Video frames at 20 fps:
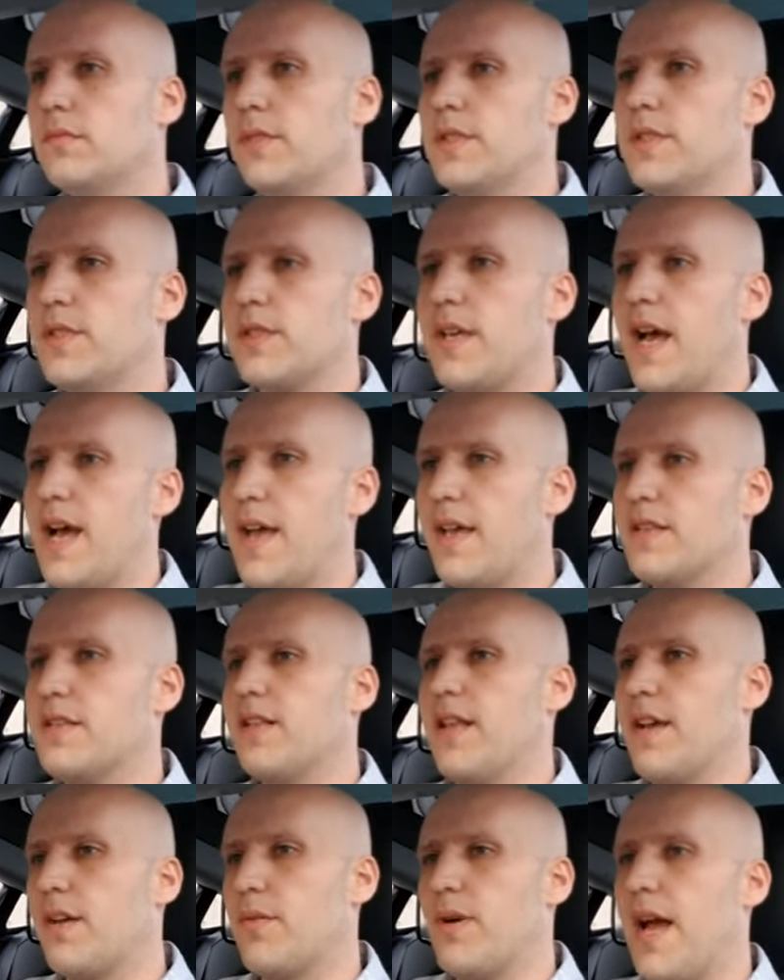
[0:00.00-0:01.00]
This guy is
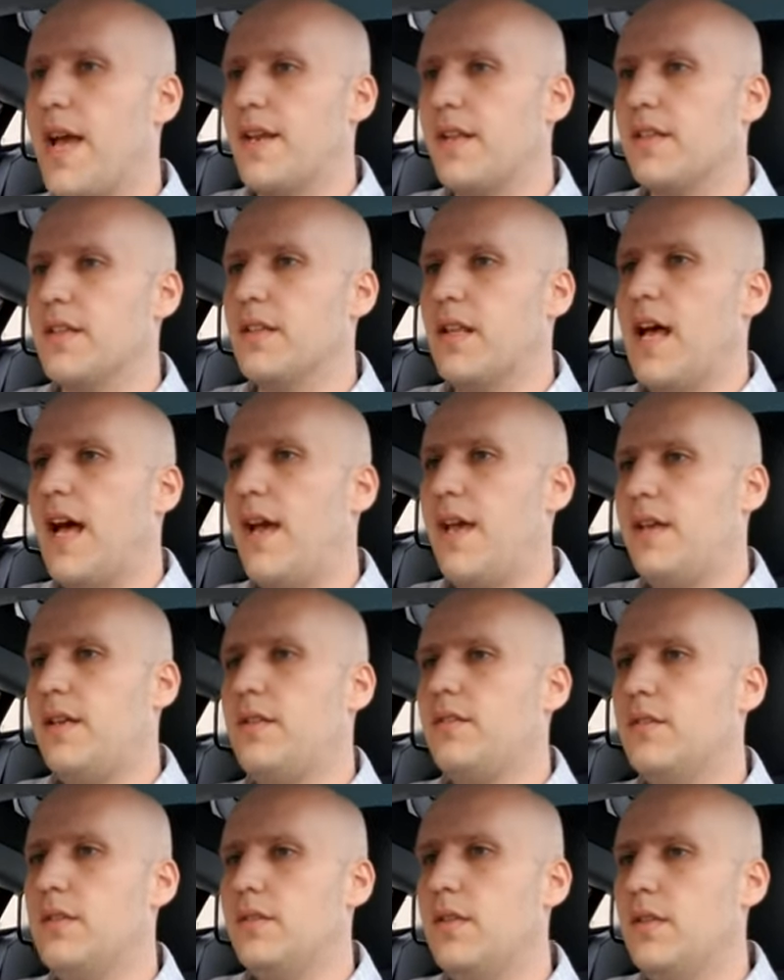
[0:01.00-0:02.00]
like riding the line,
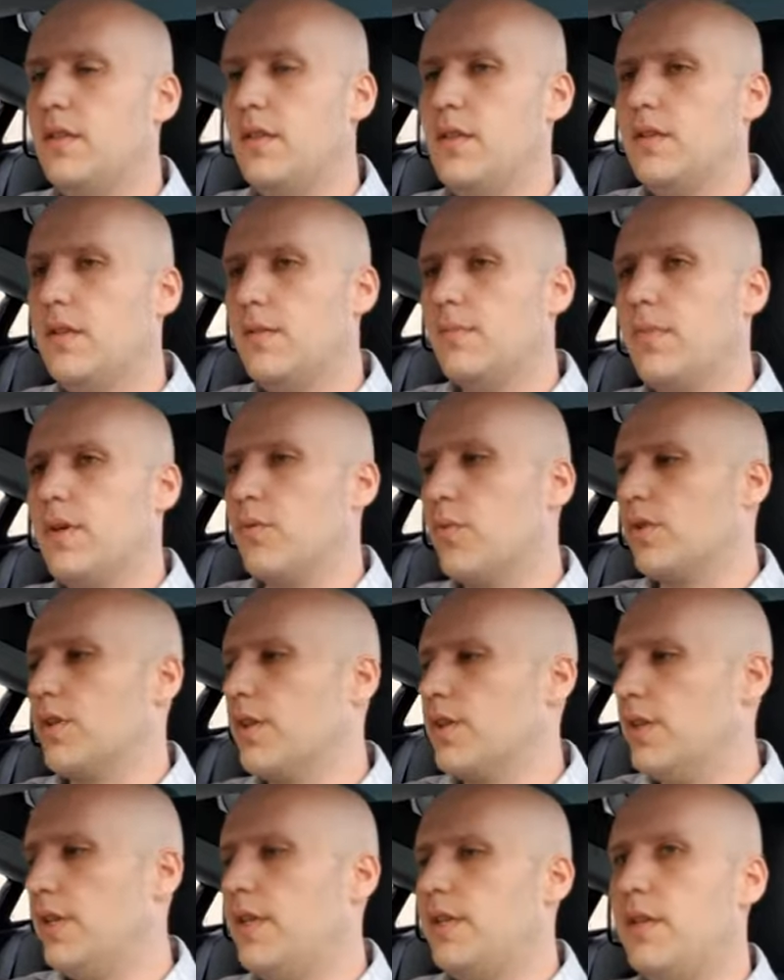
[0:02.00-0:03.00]
but we're
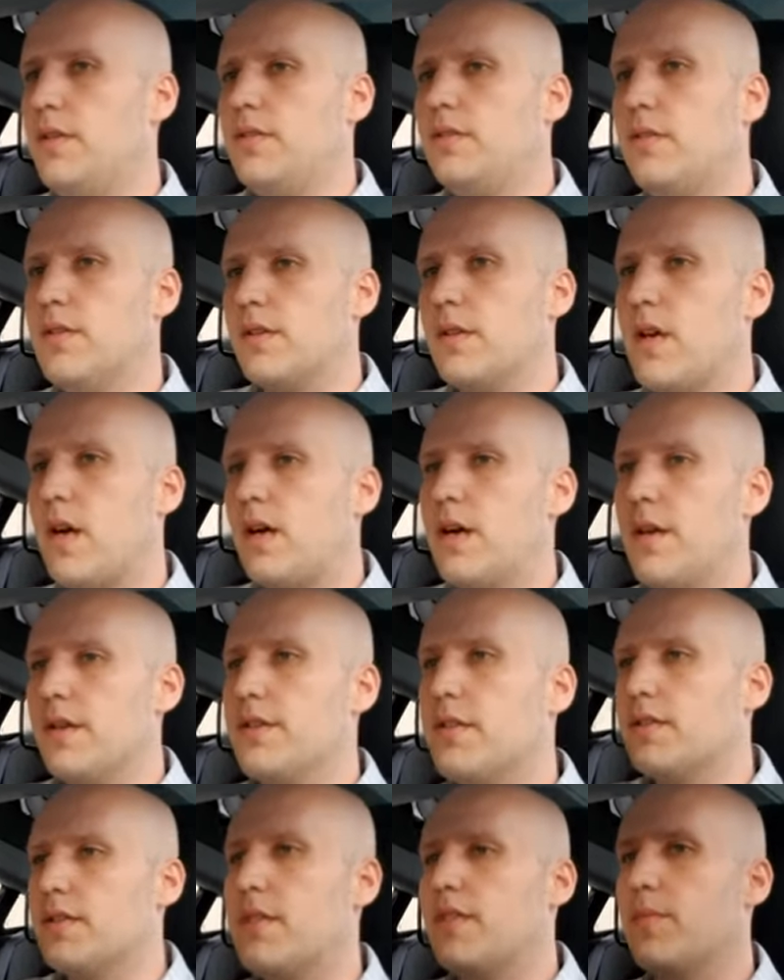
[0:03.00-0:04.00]
good. The car
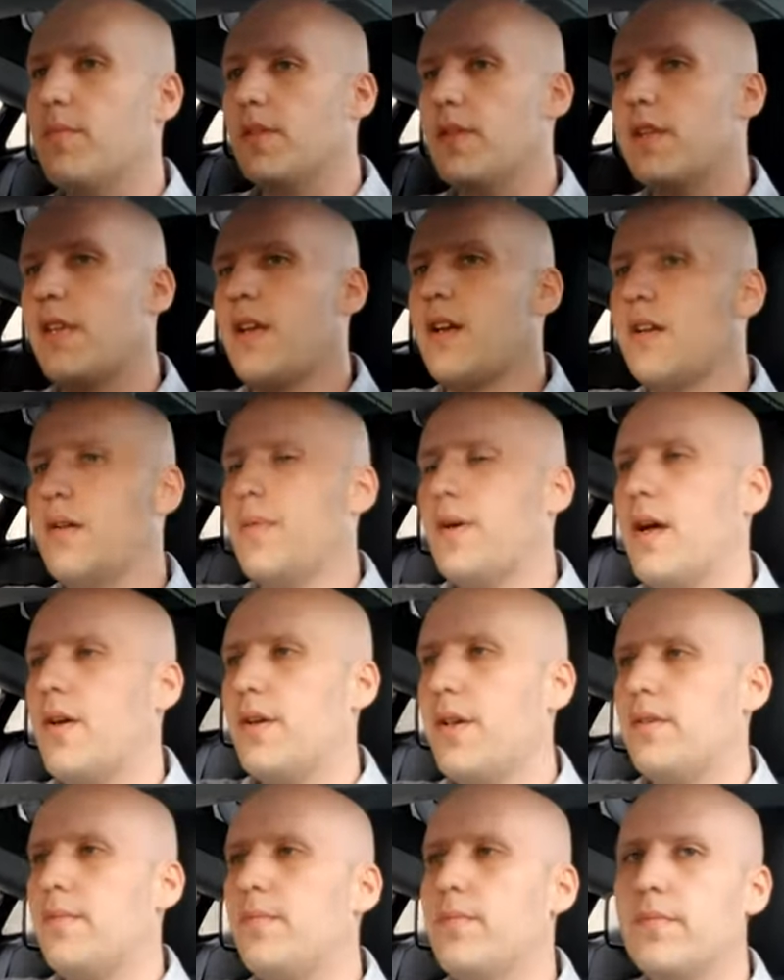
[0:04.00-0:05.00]
doesn't seem to care
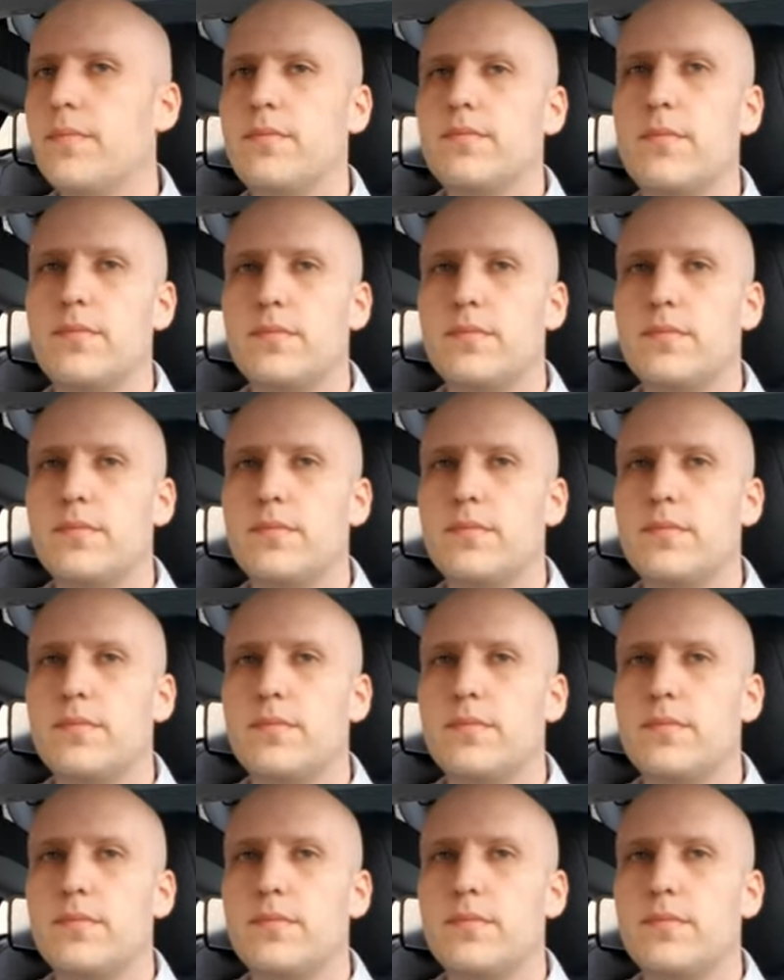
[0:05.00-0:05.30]
about him.